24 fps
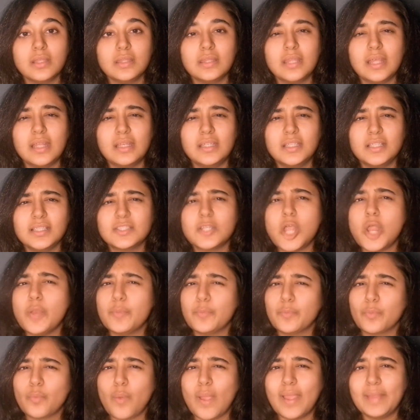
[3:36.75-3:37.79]
that does
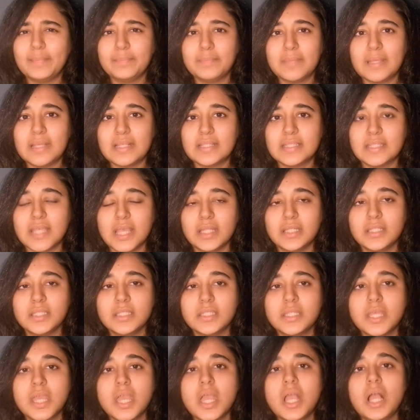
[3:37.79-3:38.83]
not quite make
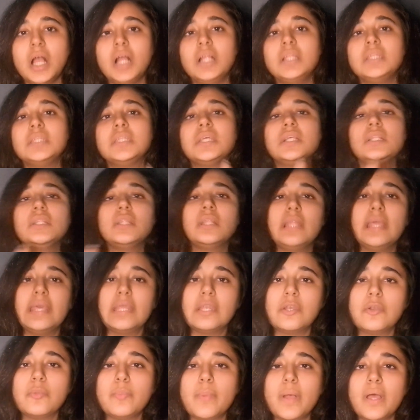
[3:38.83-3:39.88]
sense until the
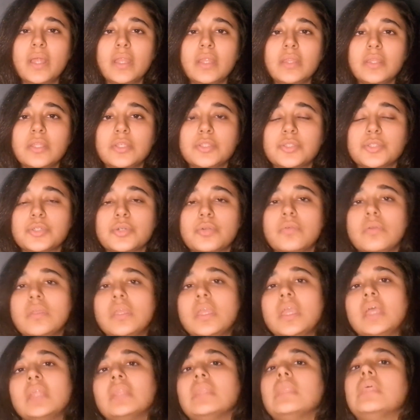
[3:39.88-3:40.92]
later part in the
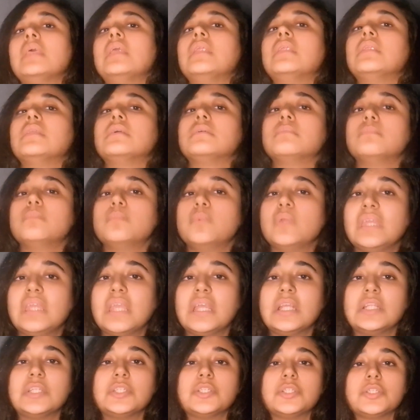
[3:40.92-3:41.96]
story, and then we
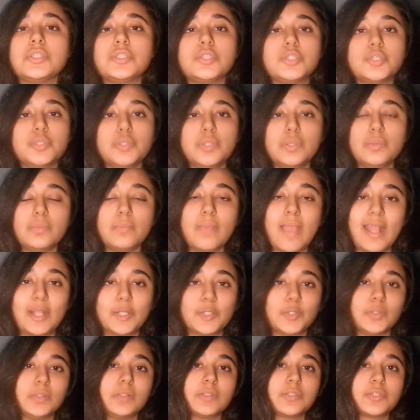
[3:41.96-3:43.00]
get to the
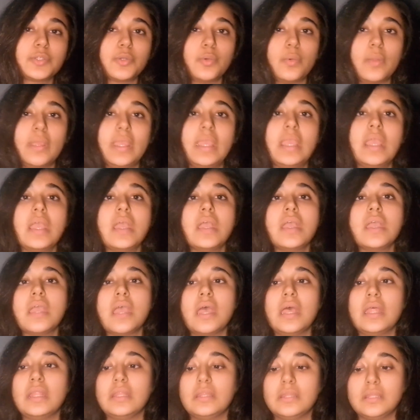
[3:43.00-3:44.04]
actual story,
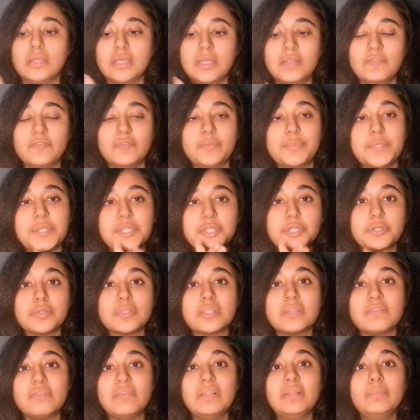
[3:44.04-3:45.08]
and the information
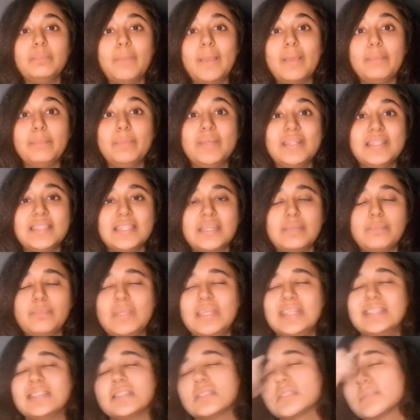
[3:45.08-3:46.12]
is revealed by bits and
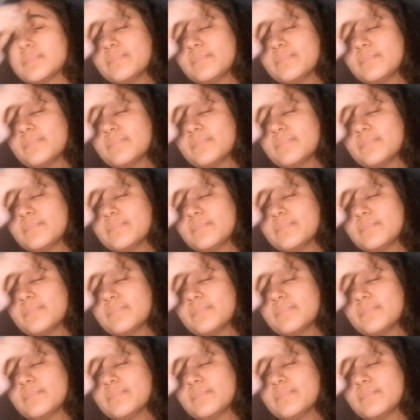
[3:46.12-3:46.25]
pieces.